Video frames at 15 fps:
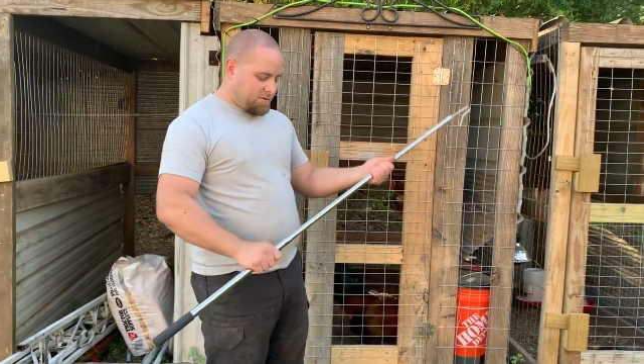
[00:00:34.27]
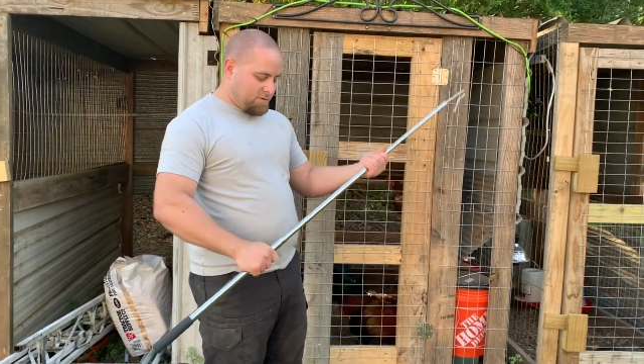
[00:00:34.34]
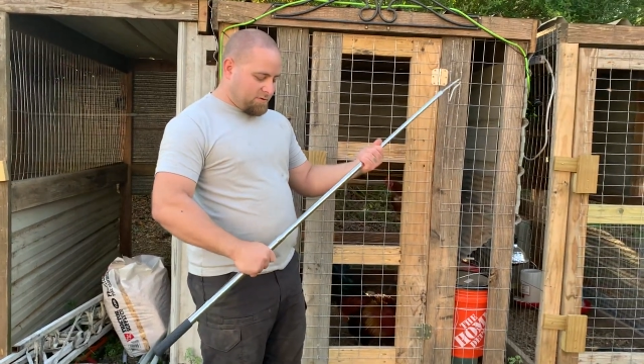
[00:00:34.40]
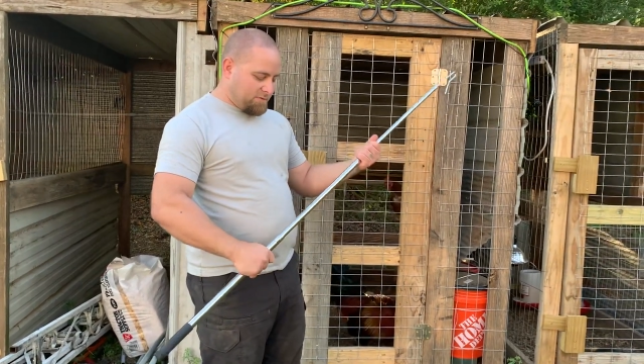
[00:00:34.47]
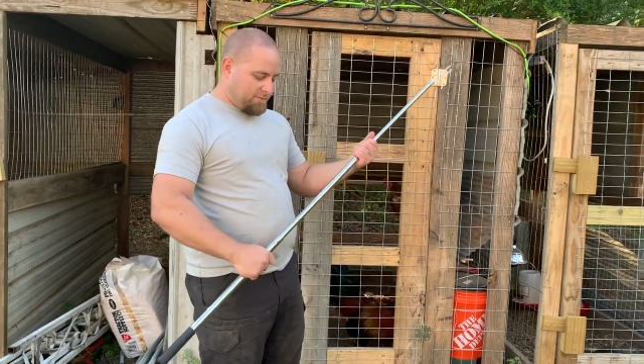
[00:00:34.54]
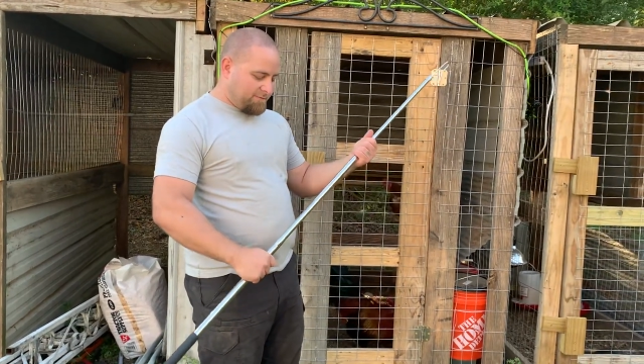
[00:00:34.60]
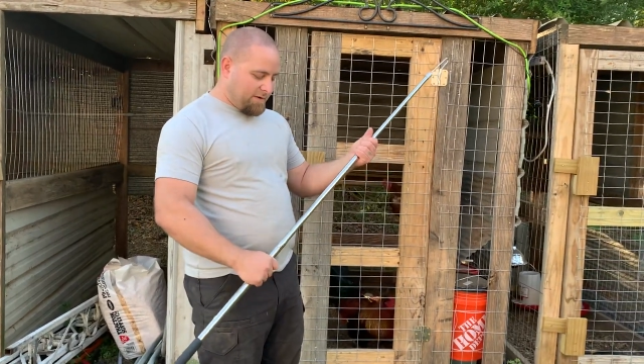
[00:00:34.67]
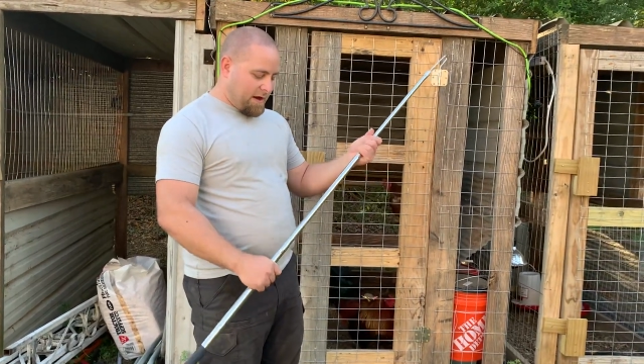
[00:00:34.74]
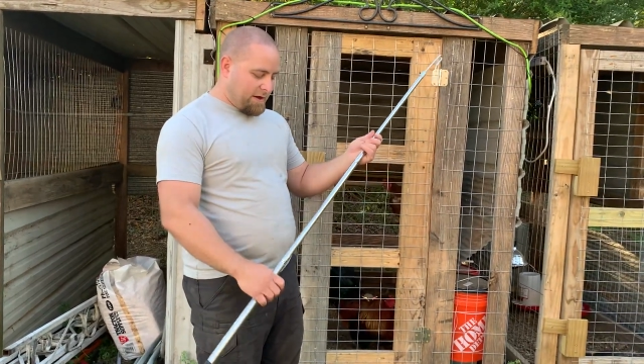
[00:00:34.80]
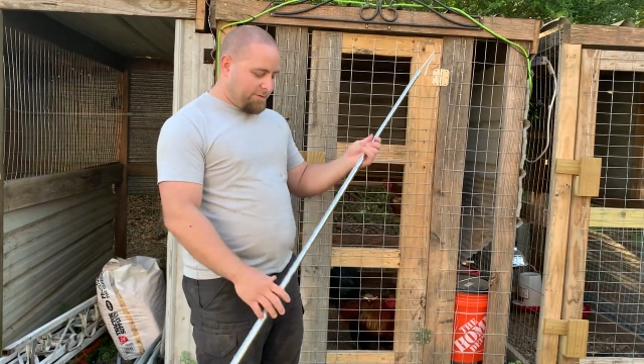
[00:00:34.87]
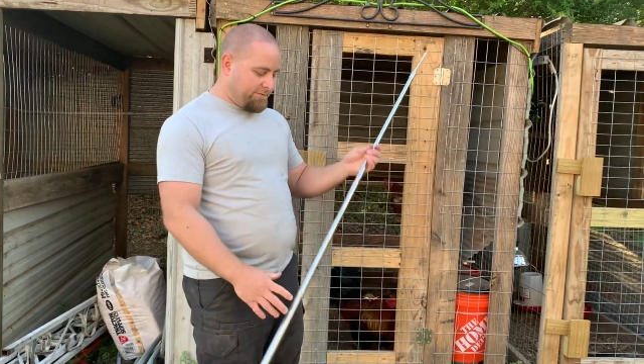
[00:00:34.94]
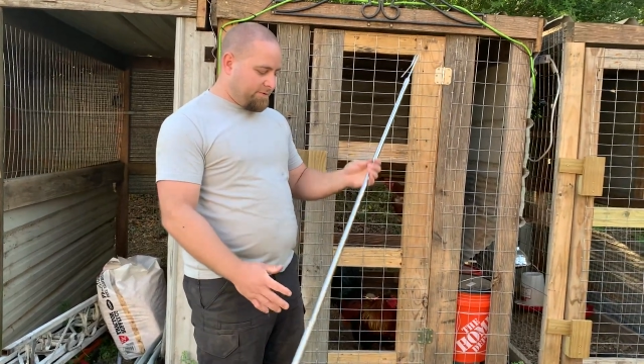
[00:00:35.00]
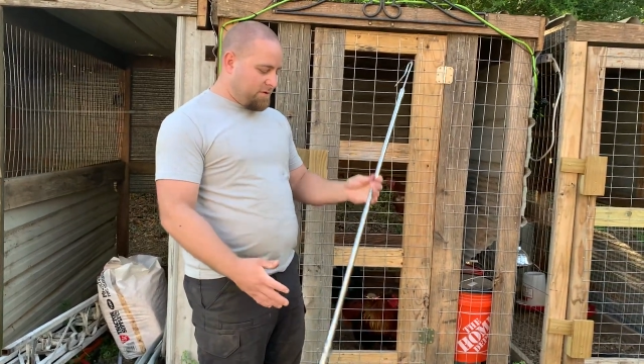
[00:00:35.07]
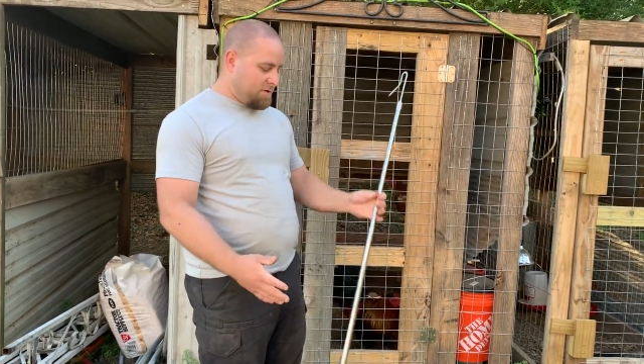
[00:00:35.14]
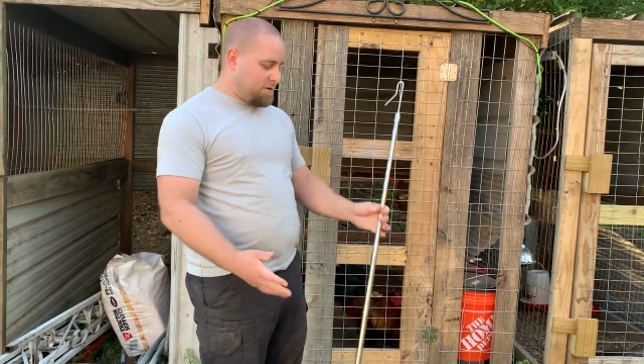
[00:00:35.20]
to
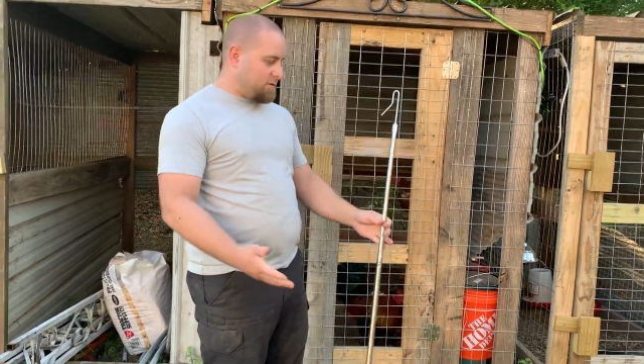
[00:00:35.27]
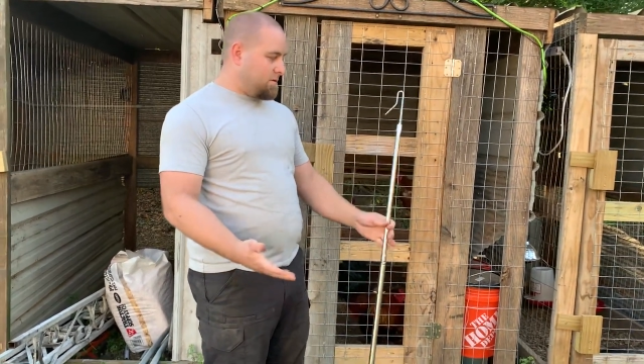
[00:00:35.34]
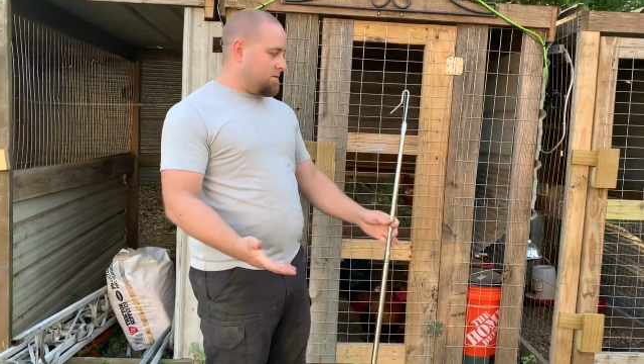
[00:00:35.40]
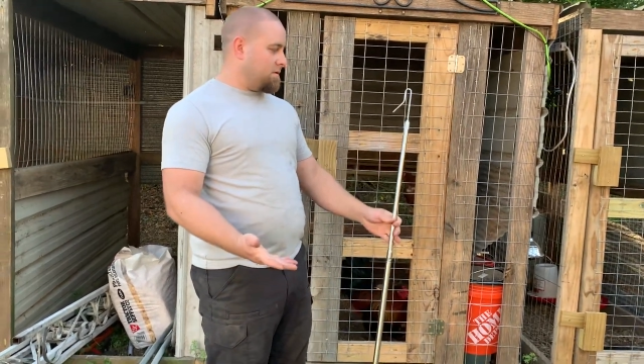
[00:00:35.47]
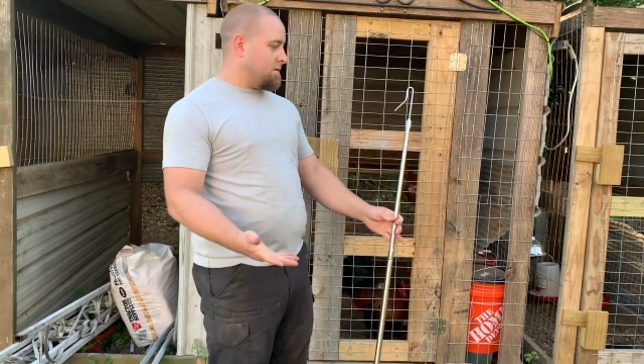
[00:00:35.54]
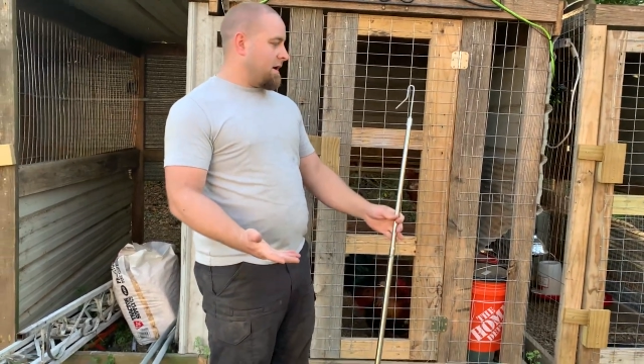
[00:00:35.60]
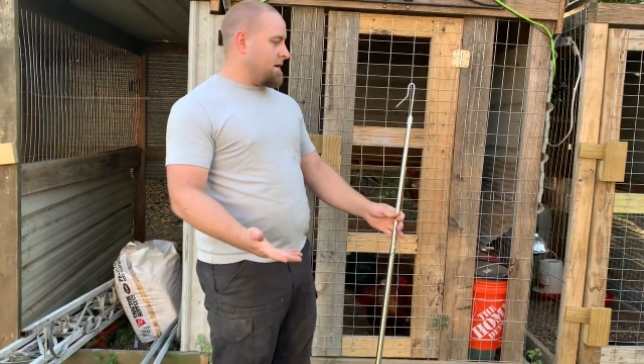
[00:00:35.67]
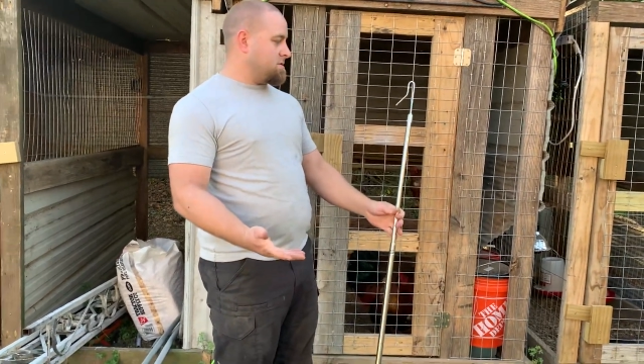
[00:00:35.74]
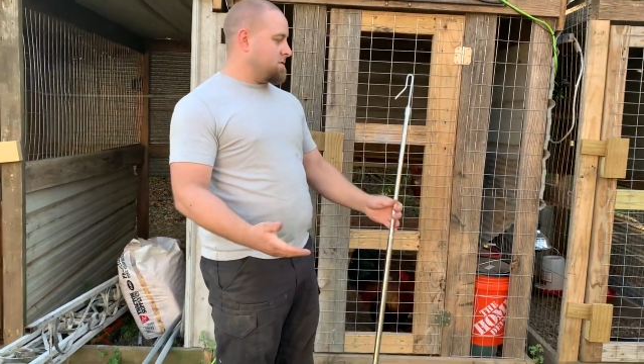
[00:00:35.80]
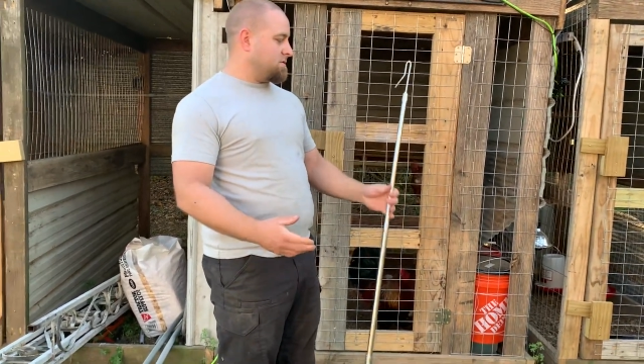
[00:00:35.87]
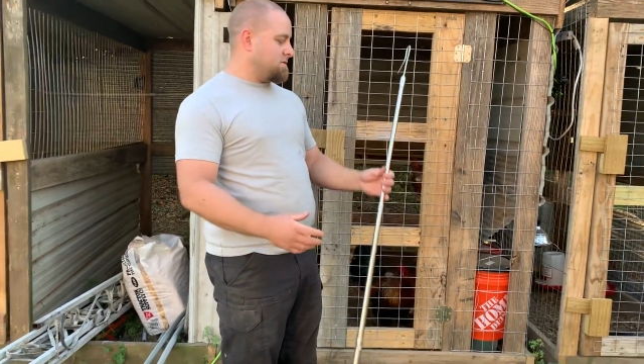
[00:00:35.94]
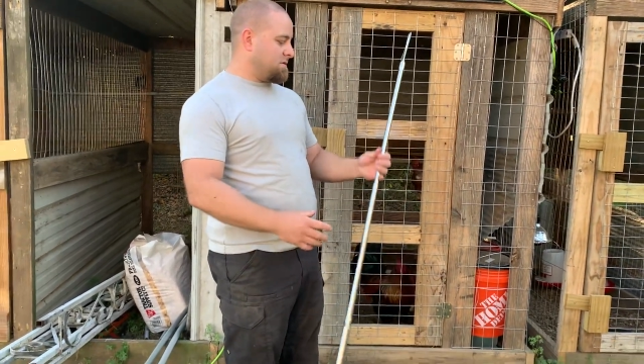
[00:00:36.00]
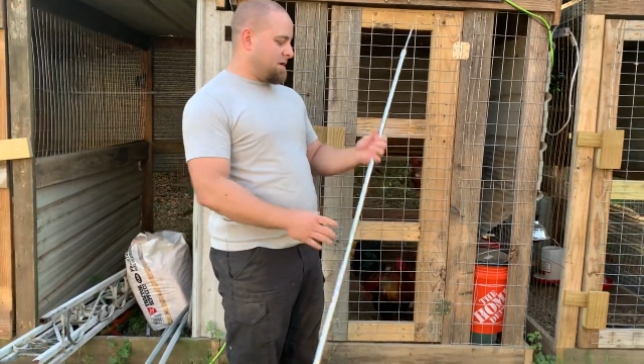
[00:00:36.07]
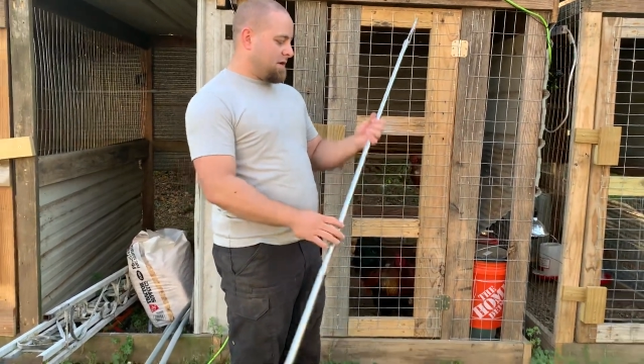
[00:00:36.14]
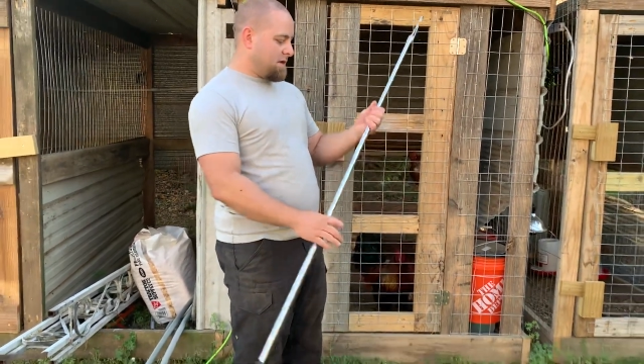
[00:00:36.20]
five foot, as you
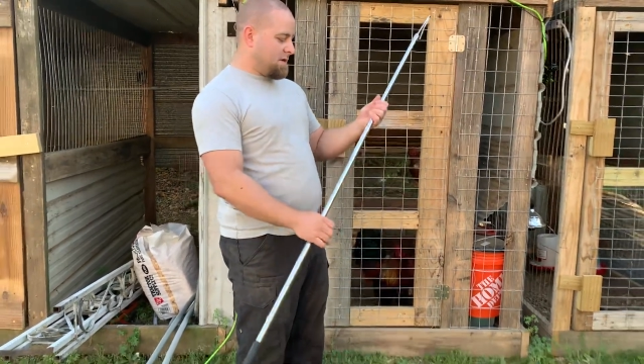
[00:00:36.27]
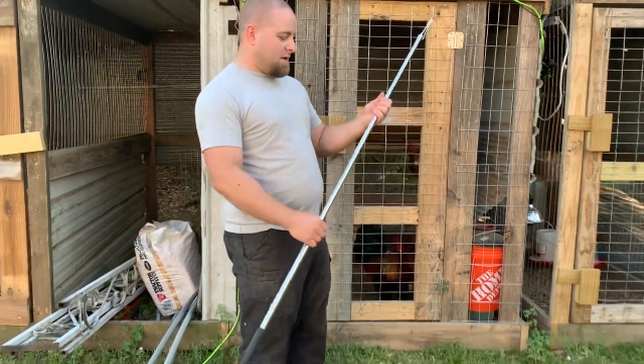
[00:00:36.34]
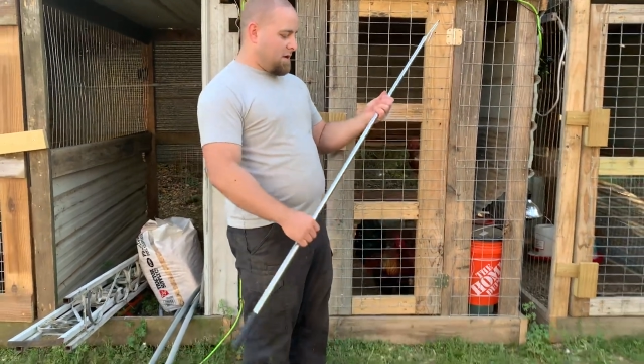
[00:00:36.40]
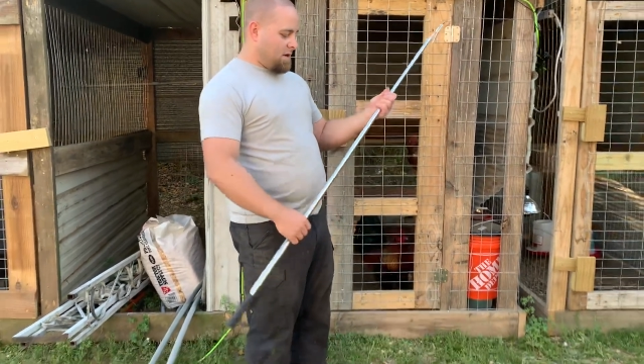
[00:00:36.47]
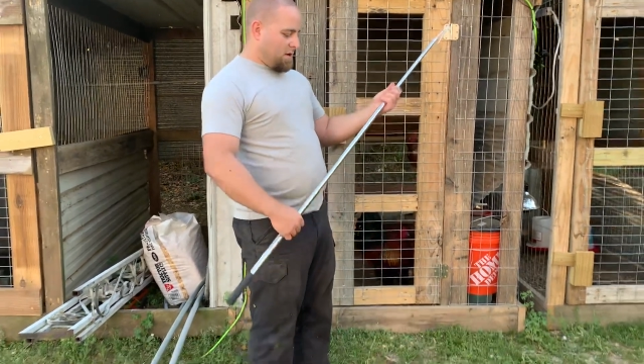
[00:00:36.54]
can see.